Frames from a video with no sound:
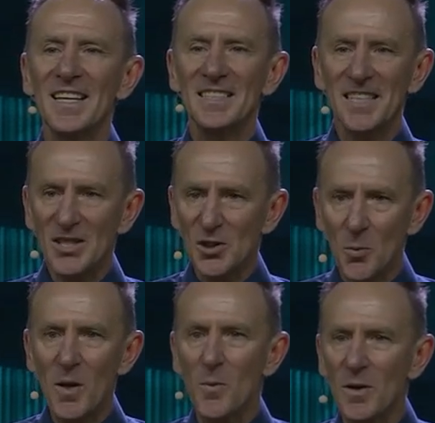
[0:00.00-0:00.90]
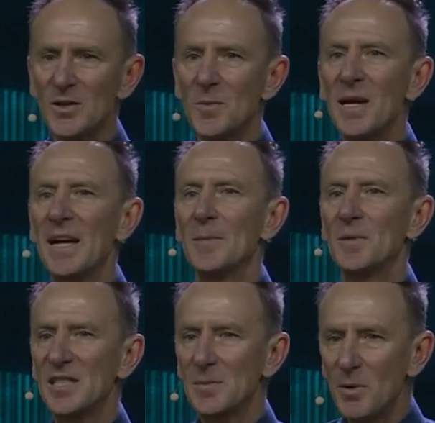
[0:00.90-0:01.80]
Since we want to become
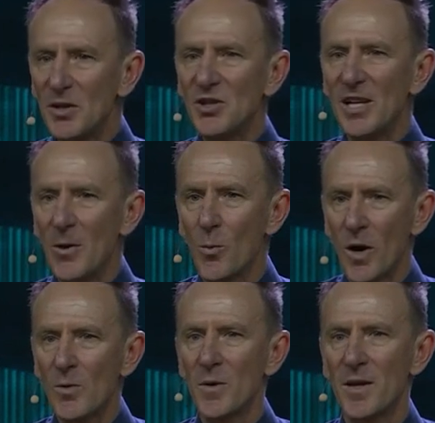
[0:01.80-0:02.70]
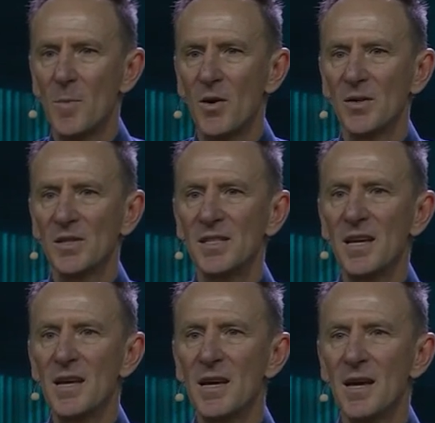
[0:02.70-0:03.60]
spiritually one with the
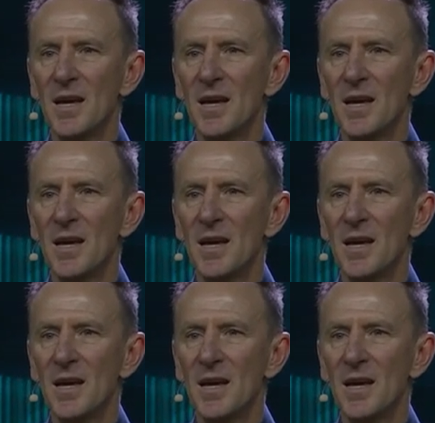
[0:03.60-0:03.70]
Master,